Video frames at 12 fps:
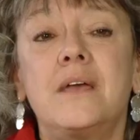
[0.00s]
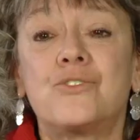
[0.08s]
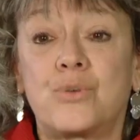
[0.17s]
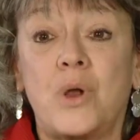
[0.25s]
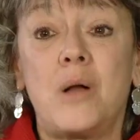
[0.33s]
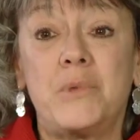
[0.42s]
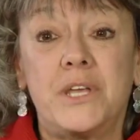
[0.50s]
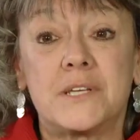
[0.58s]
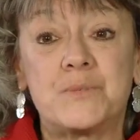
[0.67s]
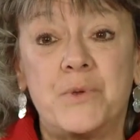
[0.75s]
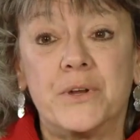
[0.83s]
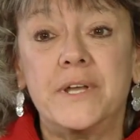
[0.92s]
Trauma
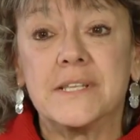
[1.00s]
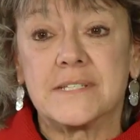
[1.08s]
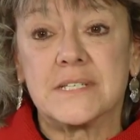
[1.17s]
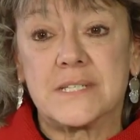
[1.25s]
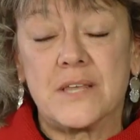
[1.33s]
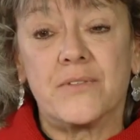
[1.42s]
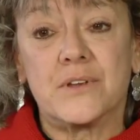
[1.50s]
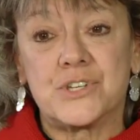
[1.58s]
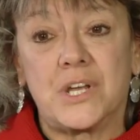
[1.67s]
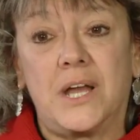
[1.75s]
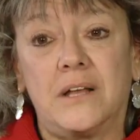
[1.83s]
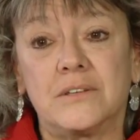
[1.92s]
experiences in their
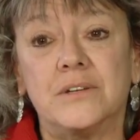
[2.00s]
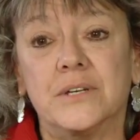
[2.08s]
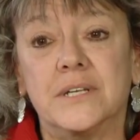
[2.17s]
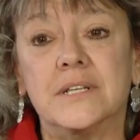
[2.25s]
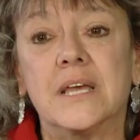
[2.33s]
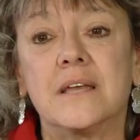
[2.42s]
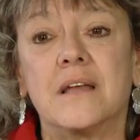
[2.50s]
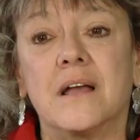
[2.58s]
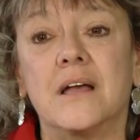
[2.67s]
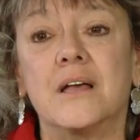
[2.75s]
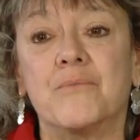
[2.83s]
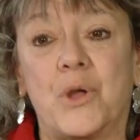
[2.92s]
childhood
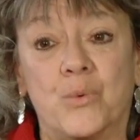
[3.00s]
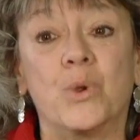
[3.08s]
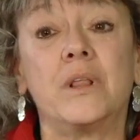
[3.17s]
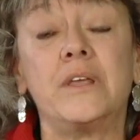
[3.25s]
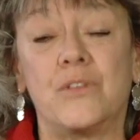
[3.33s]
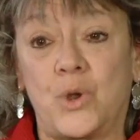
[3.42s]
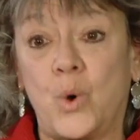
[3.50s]
are really the